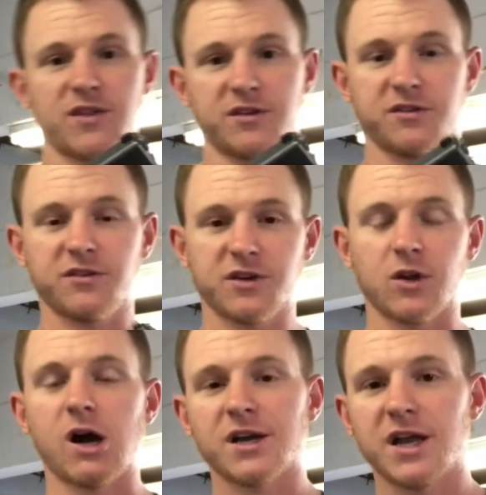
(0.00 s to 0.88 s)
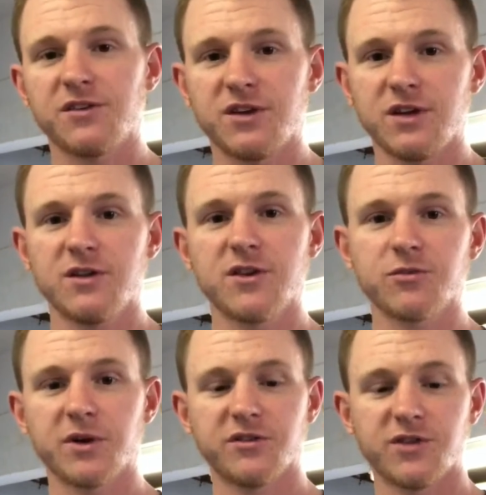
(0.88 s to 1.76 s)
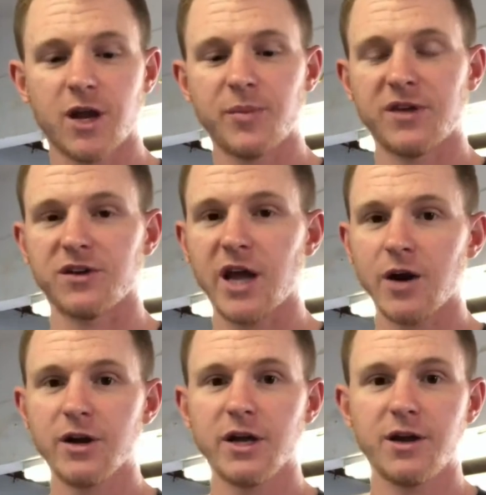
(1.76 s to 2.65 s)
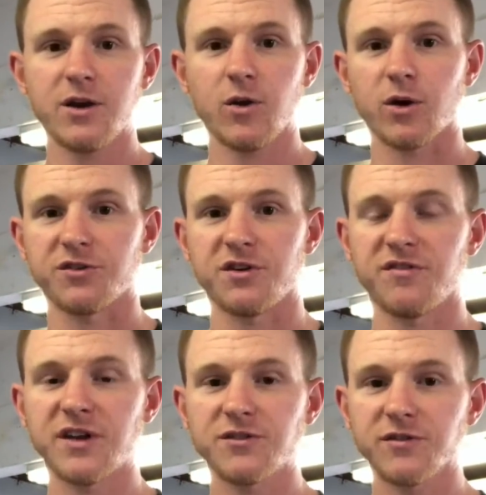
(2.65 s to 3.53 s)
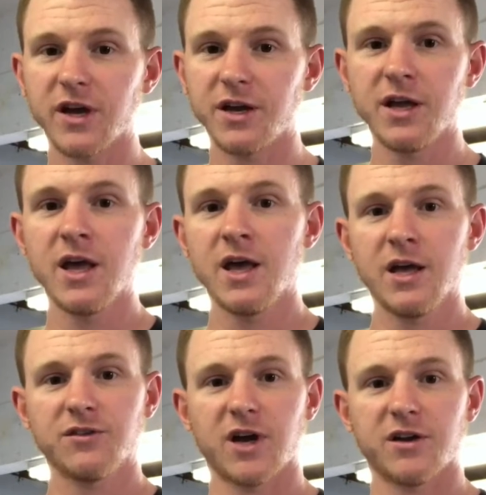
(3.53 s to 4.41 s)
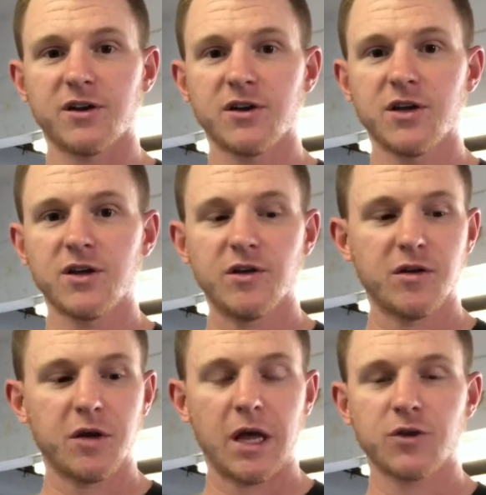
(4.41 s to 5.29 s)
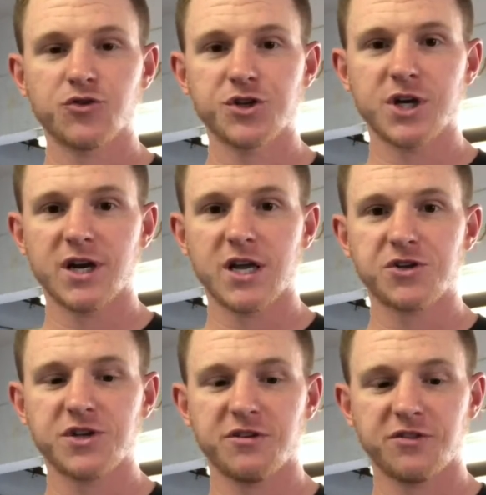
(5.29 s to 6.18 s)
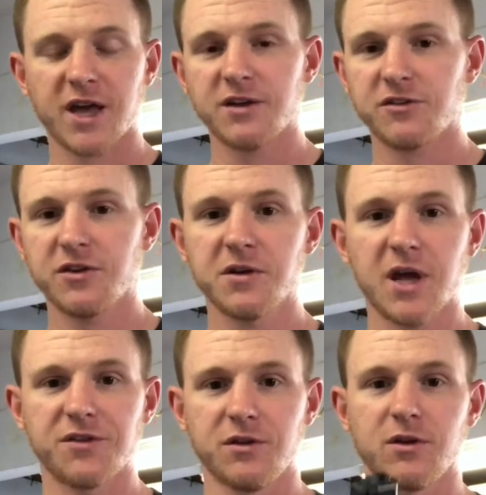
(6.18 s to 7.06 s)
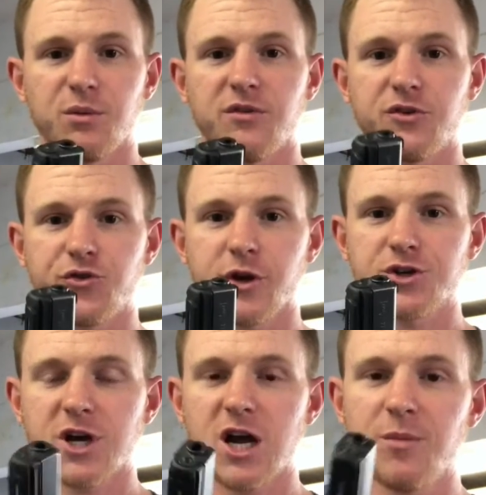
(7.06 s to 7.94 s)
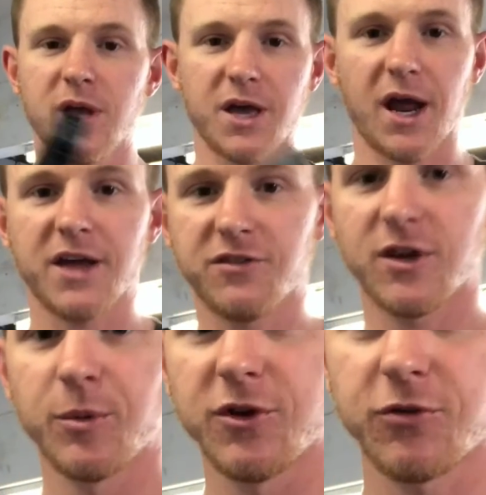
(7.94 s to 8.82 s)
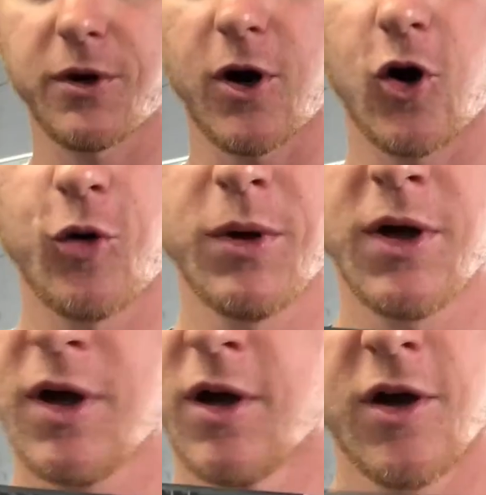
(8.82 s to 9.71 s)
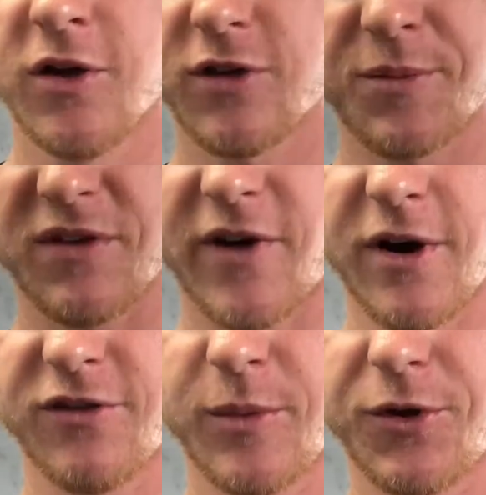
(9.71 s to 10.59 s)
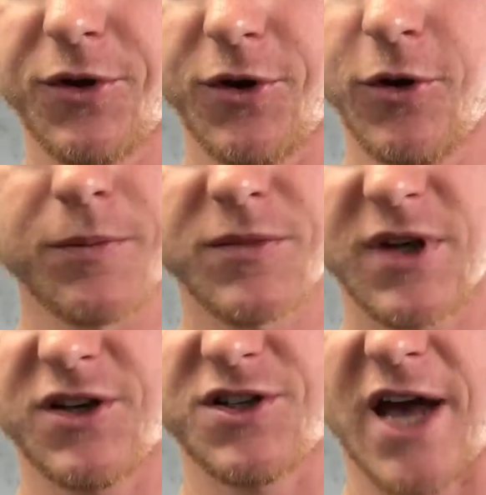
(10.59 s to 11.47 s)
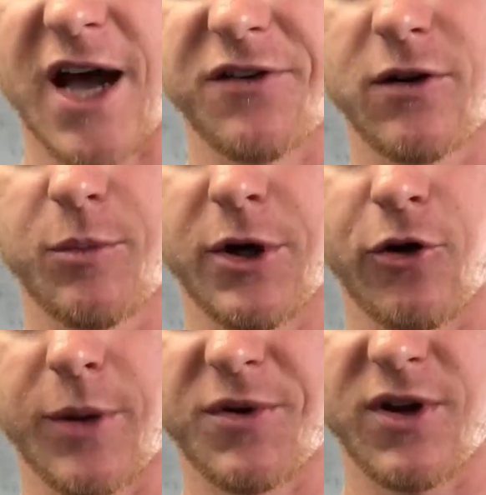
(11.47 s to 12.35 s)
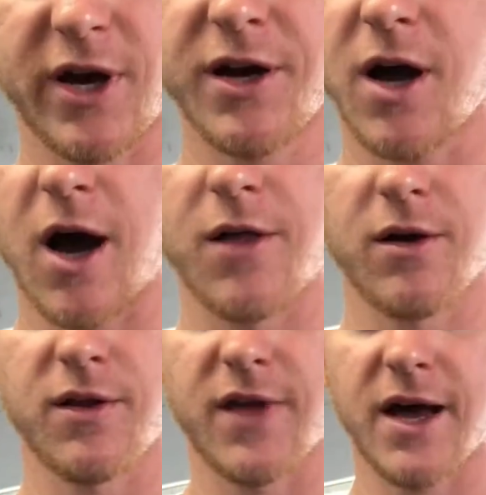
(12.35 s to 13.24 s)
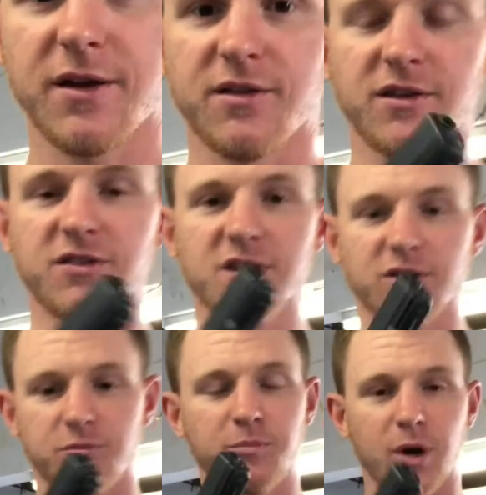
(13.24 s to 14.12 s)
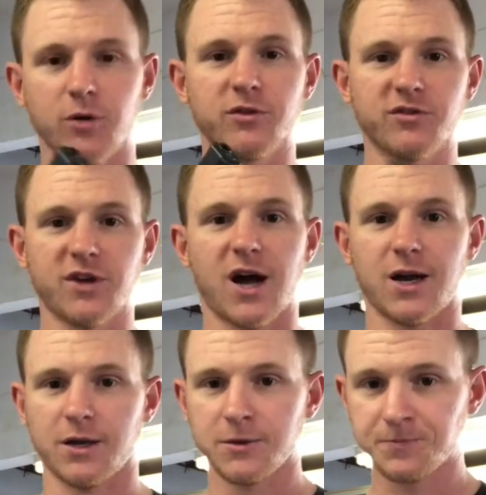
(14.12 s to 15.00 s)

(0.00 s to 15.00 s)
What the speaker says: this. This is a Glock 19. This one is set up as a carry gun or as a defensive gun. It's got Trijicon HD sights, has a little bit of a trigger job, and I stippled this one at home. Something very simple to do. It just adds a little bit of grip to the gun. Other than that, this thing is bone stock.